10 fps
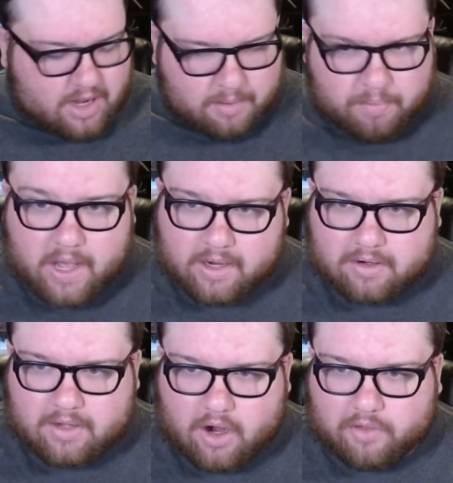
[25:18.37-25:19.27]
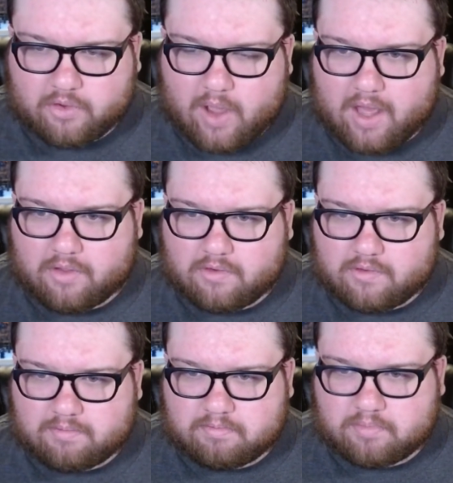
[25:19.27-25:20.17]
but it also has
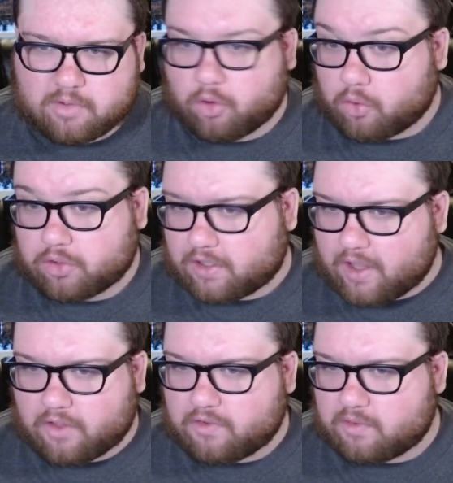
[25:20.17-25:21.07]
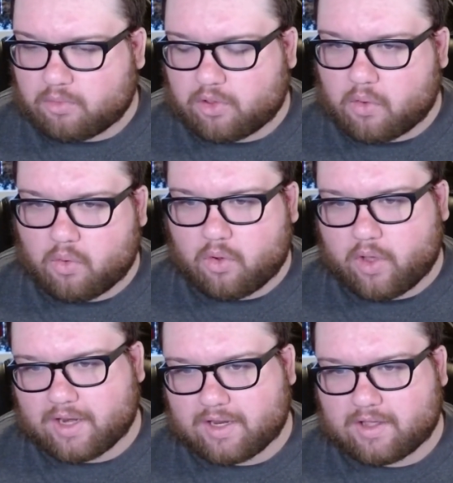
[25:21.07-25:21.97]
some really cool details and some really cool
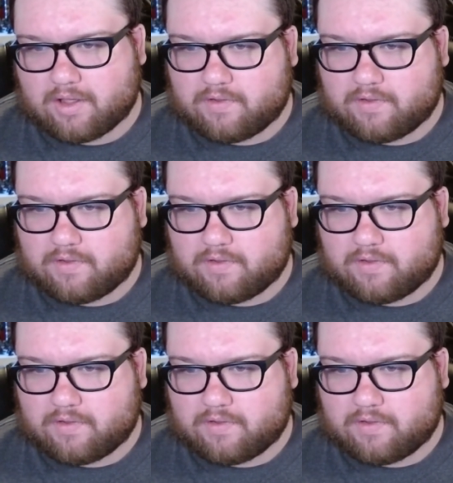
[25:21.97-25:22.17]
ideas.